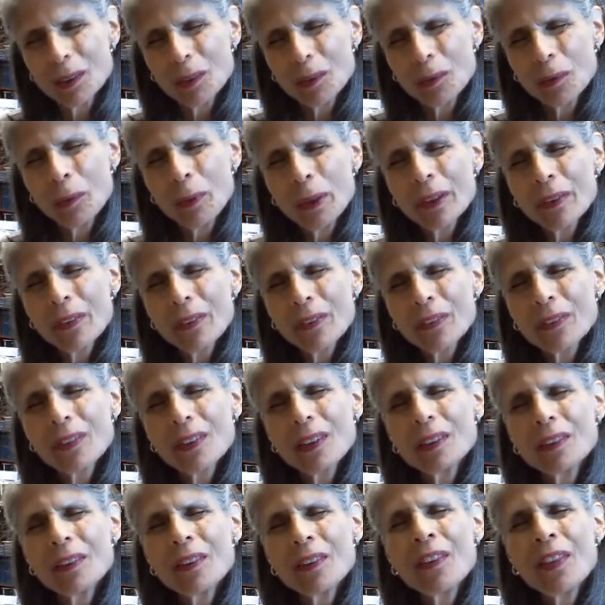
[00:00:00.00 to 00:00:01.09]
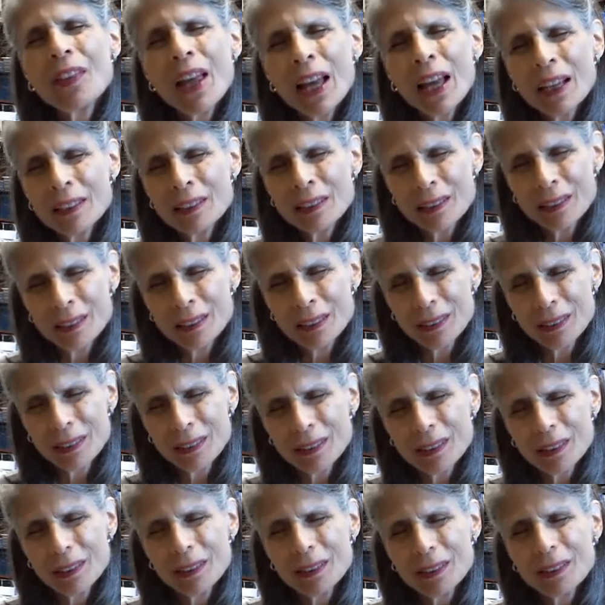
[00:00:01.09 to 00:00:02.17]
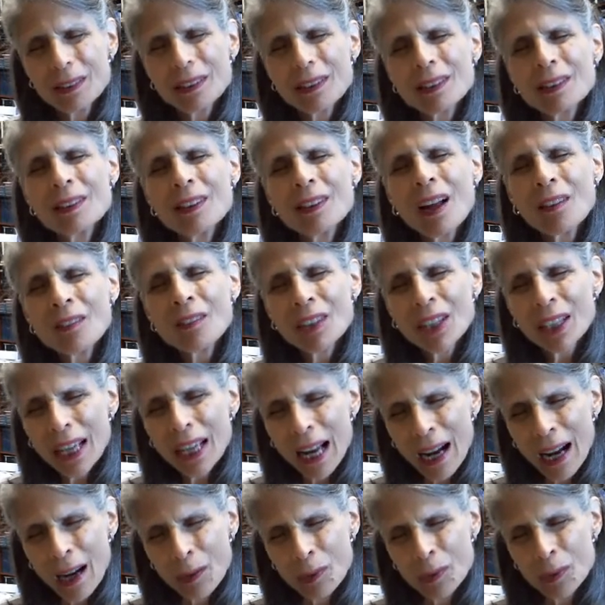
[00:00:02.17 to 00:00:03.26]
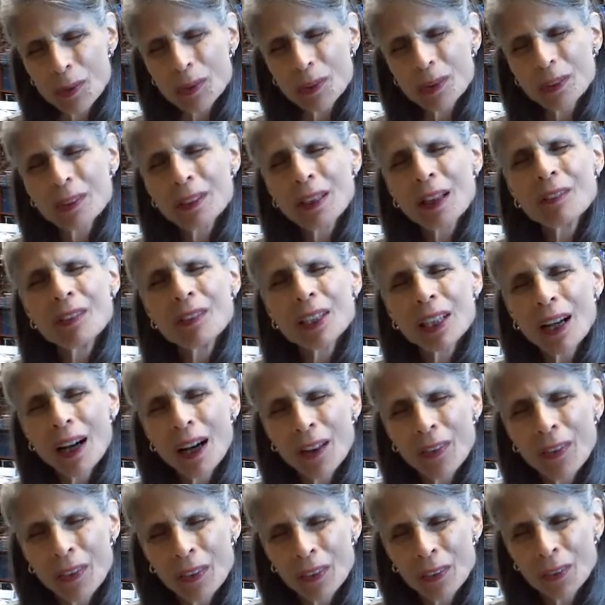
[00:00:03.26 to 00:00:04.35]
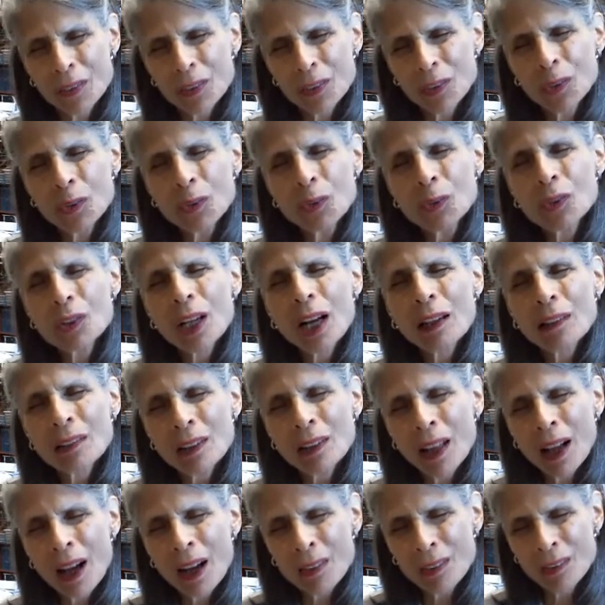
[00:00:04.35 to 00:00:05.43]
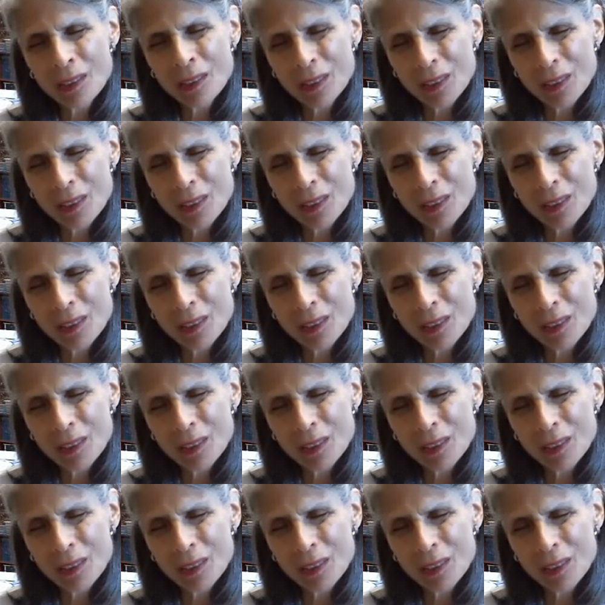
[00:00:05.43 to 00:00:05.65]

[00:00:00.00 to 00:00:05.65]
with then loving out, loving others. You shall love.